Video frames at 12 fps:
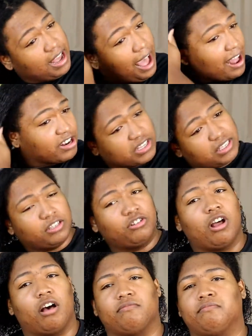I just, you
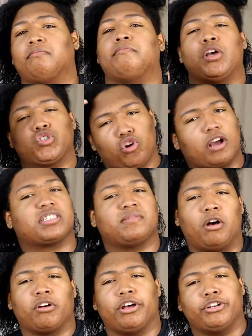know, made sure I
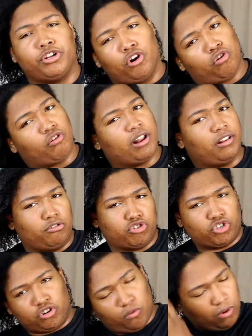smelled good deodorant,
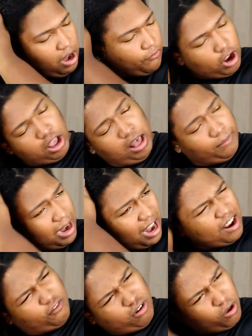lotion, or whatever. But I
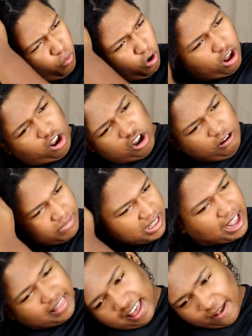never really wore colognes
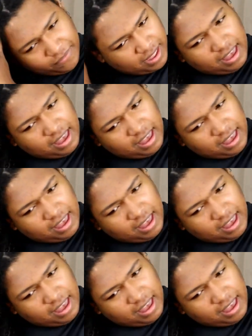like that.